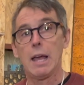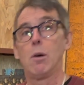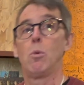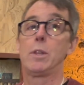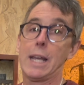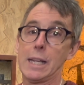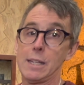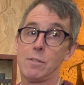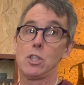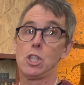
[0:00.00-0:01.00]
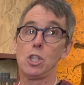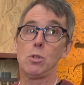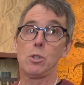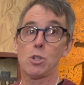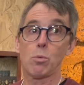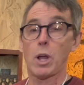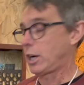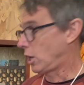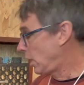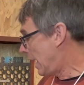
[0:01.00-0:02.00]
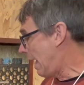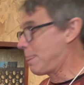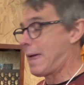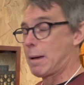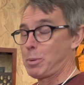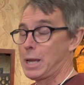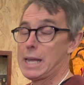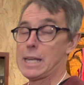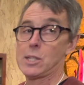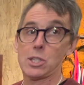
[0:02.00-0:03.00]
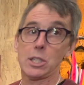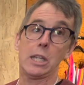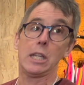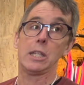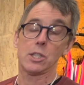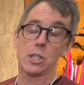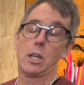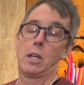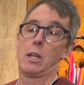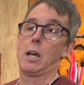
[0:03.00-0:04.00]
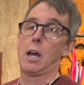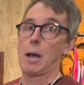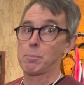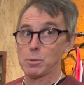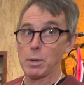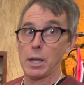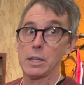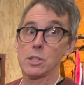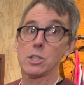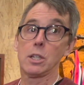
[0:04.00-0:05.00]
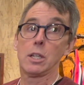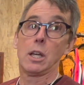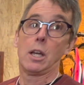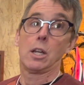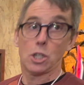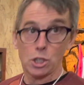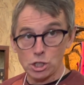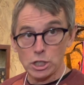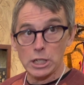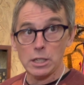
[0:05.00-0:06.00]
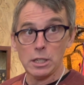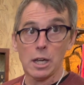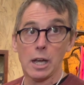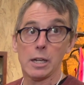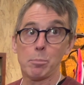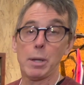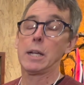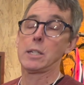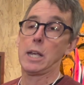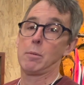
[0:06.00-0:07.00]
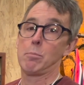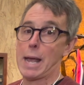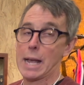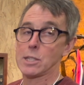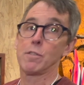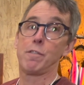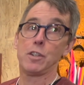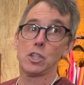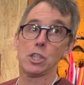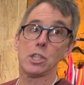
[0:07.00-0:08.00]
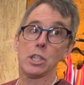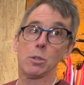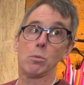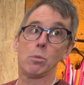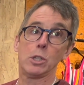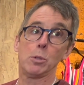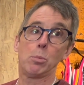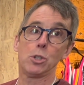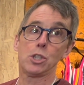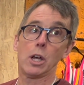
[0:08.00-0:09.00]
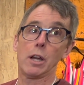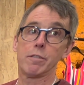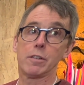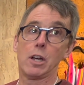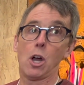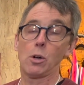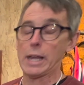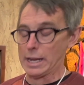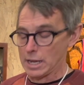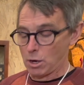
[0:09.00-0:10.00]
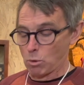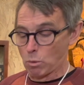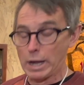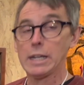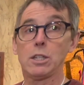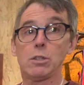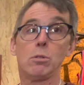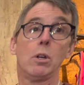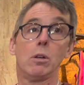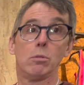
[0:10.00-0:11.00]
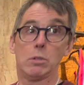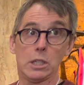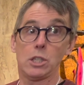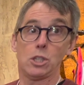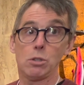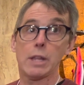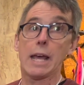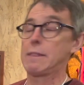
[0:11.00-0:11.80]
What that gives you as a runner at that pace is optimized cushioning on impact and max efficiency when you push off. Okay, why do you need to do that?